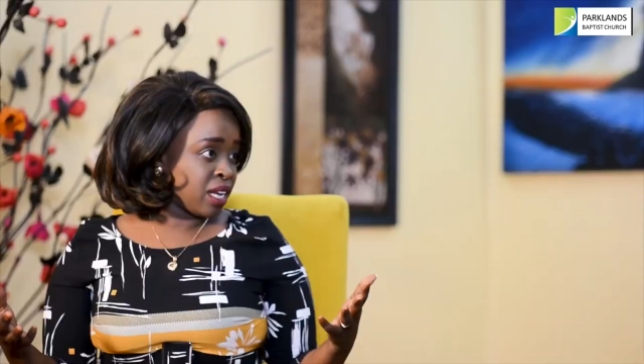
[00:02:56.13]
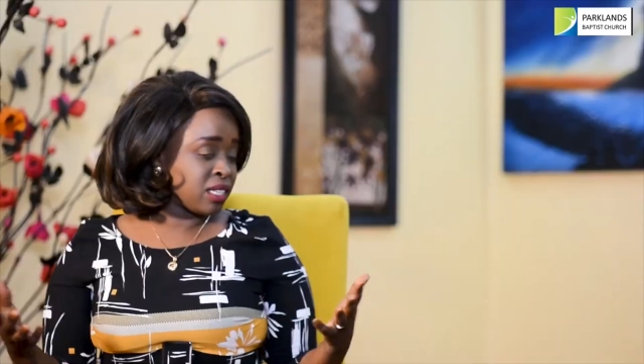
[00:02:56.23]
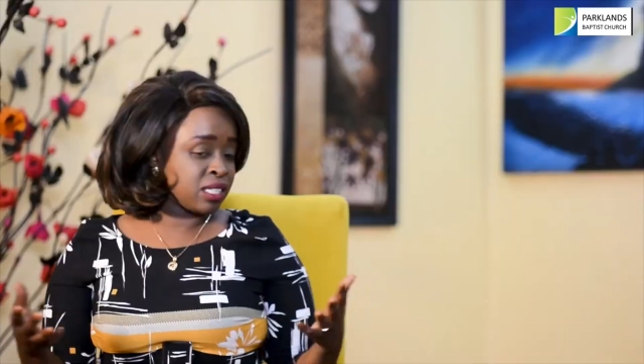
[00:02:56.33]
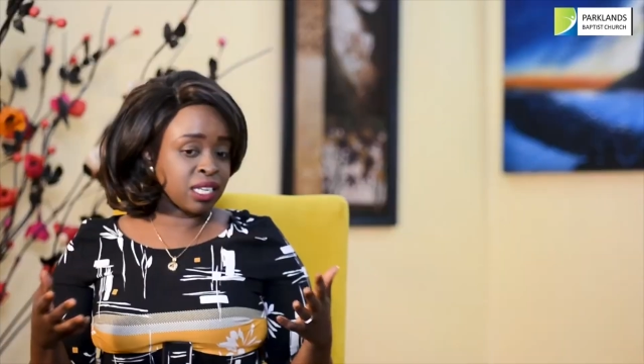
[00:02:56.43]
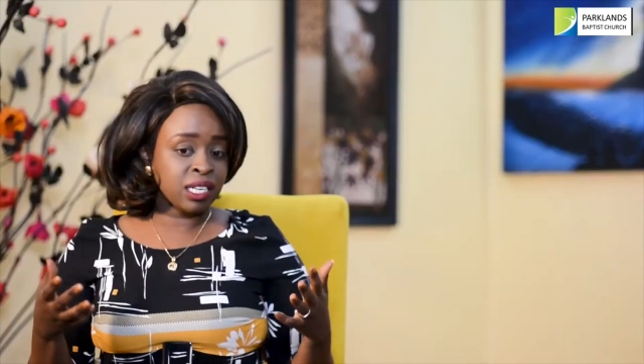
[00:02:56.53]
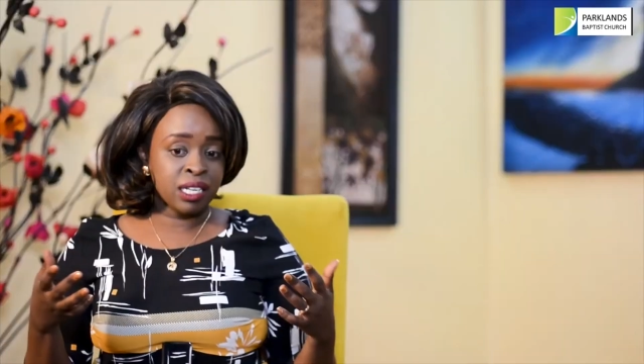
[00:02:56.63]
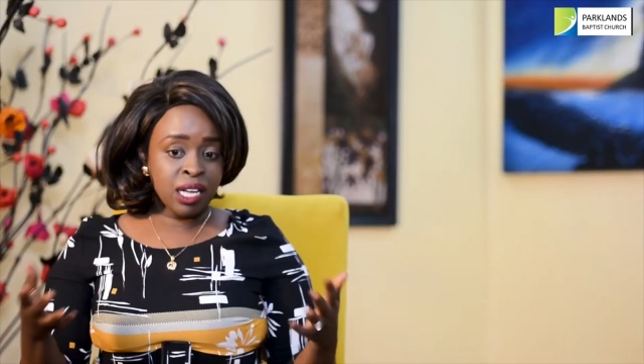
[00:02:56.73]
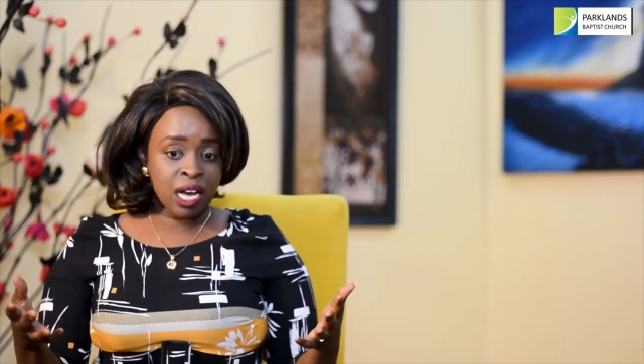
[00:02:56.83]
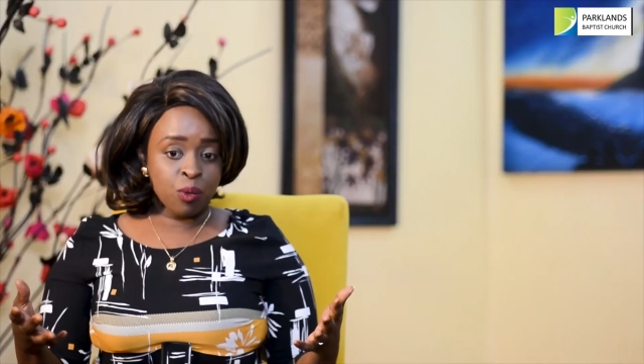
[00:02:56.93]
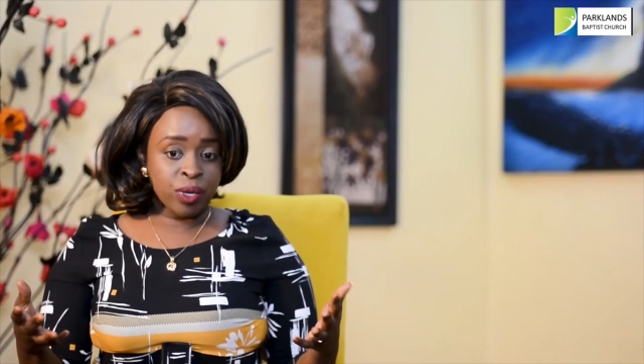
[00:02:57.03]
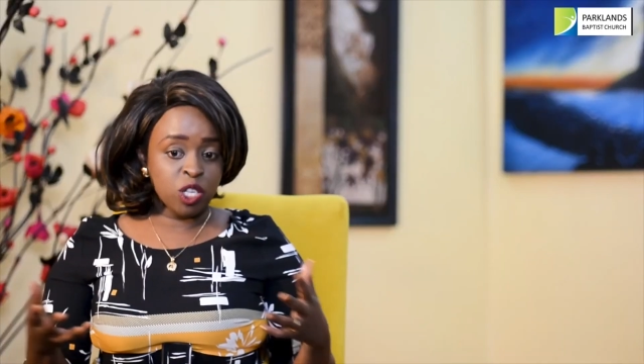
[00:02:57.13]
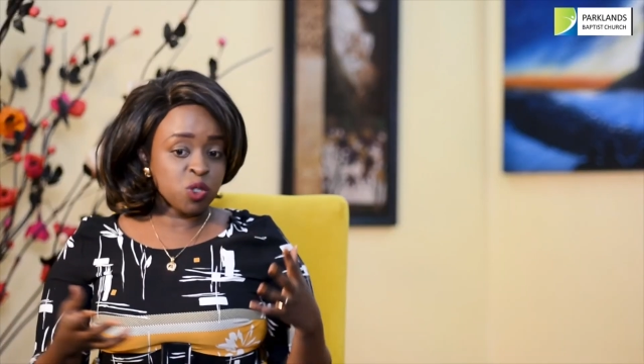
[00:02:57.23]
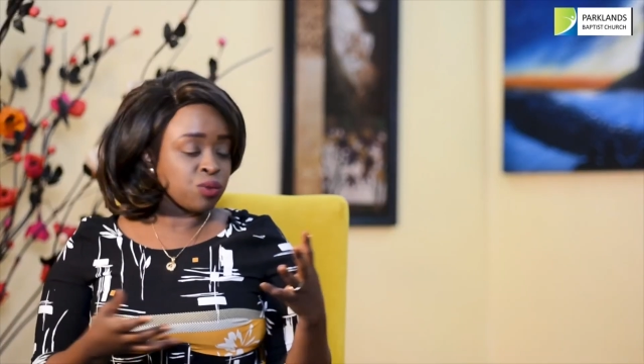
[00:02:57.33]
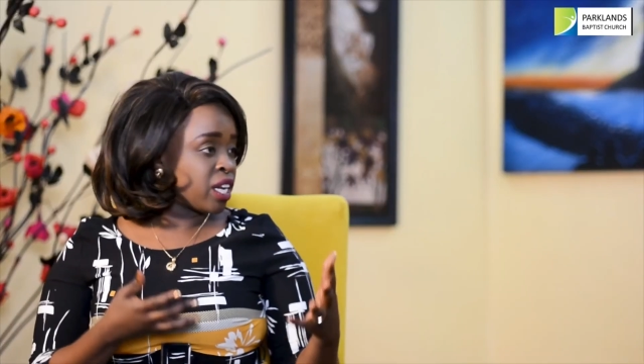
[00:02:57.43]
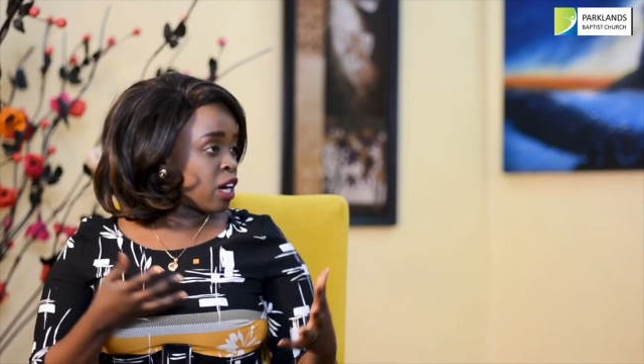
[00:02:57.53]
and say, we need
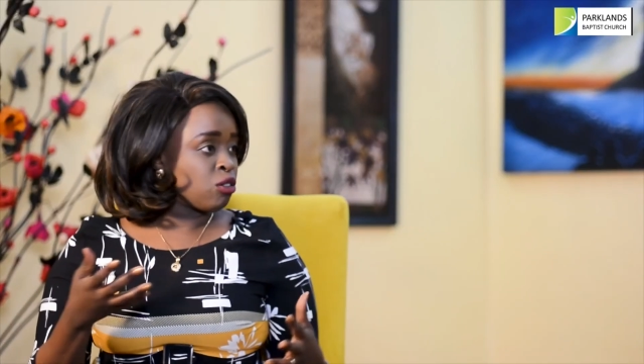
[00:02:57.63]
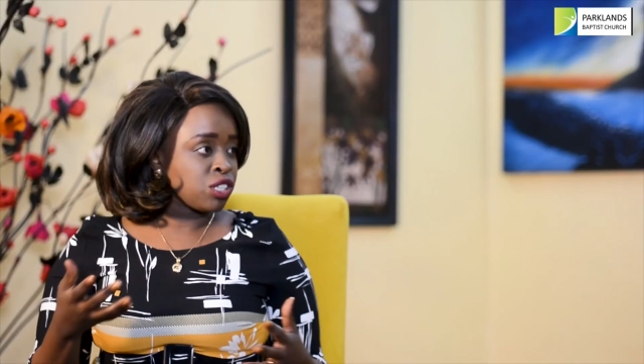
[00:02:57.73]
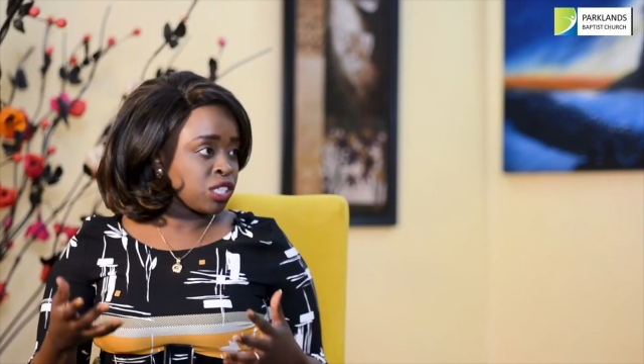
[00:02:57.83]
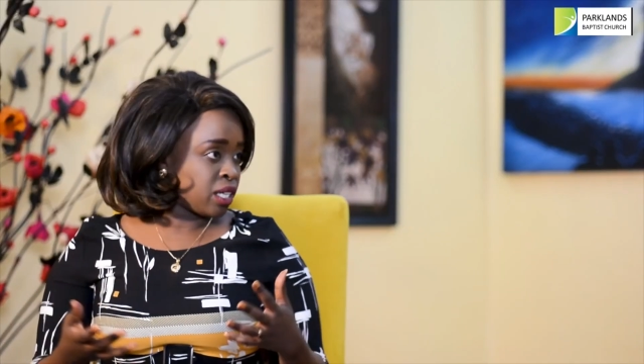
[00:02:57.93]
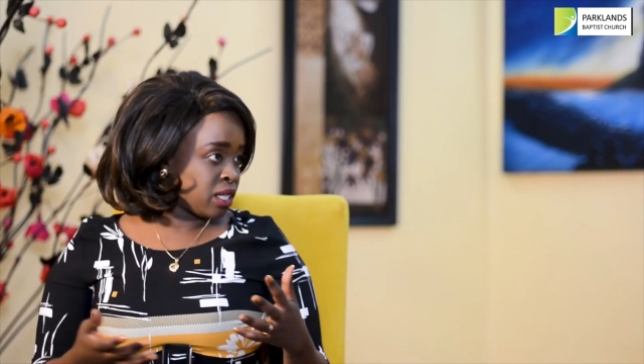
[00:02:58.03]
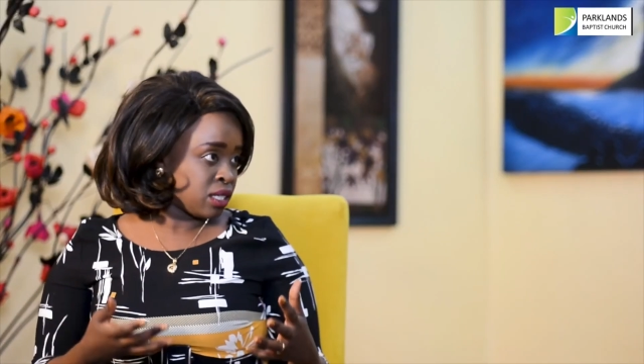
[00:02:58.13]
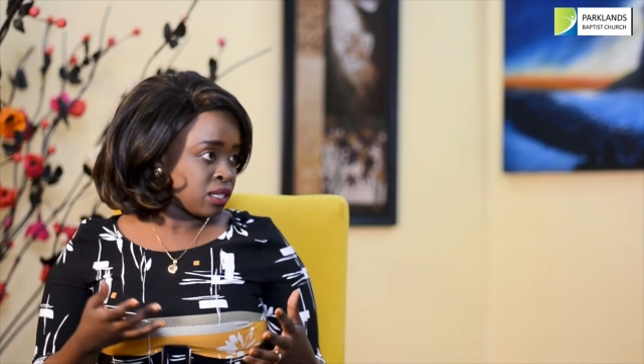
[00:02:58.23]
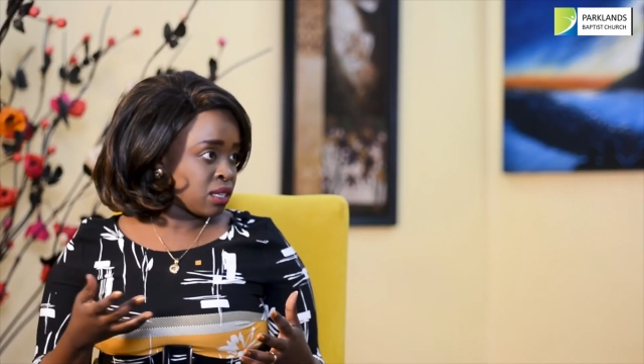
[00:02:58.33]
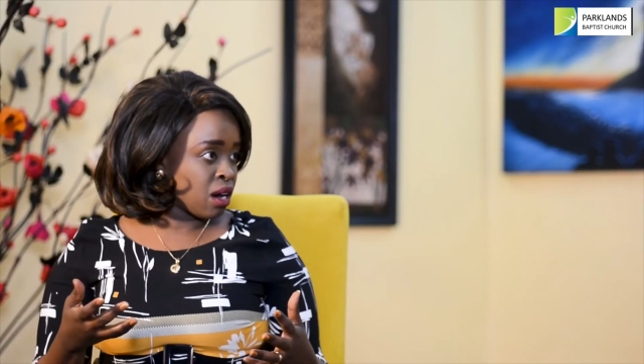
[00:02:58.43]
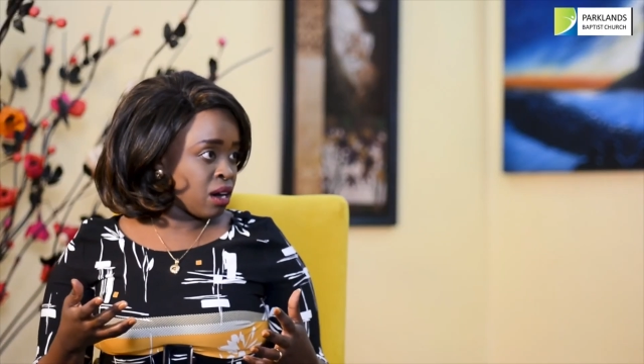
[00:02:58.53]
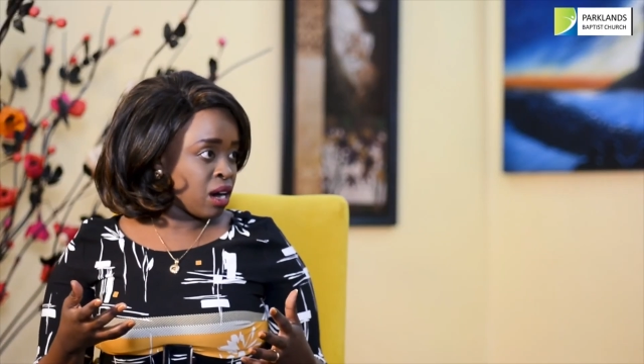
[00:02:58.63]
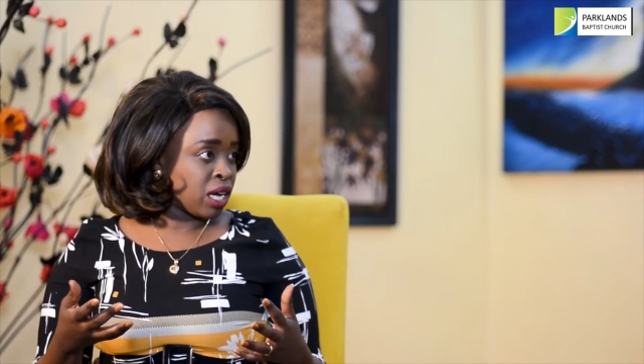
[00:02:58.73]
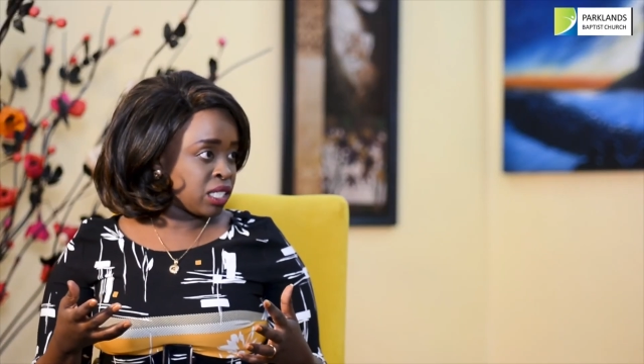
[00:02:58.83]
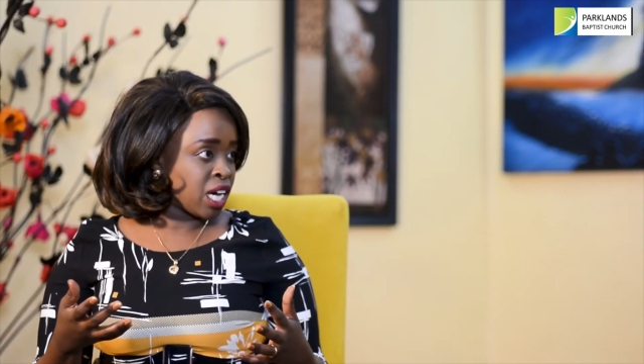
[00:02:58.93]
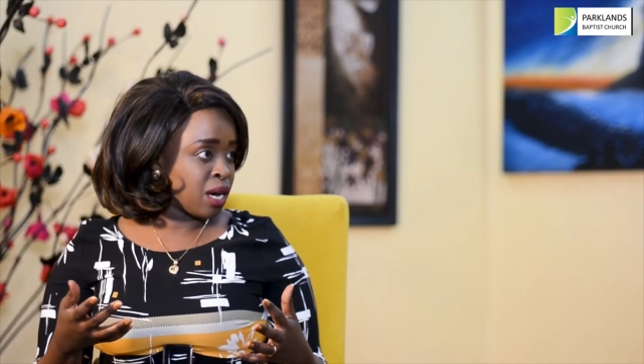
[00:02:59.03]
to renegotiate
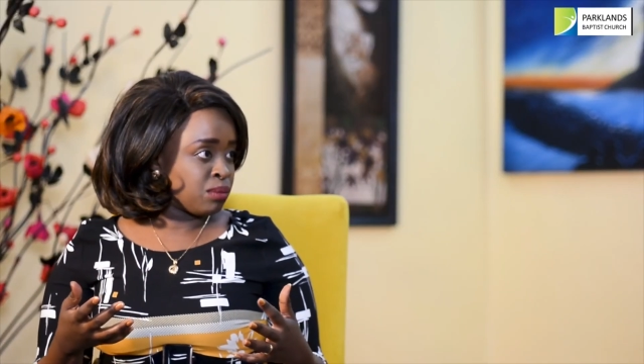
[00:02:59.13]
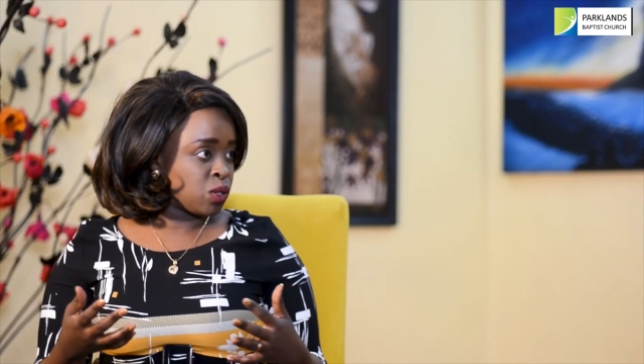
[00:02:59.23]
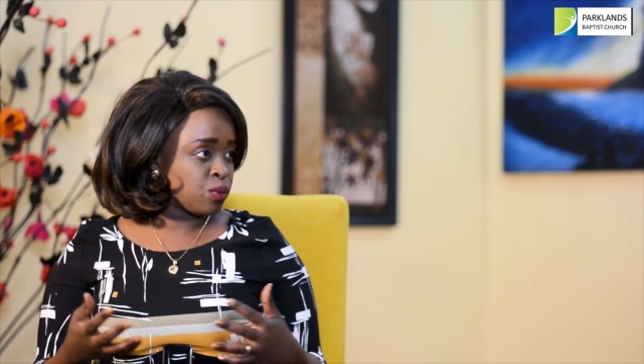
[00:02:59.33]
our terms.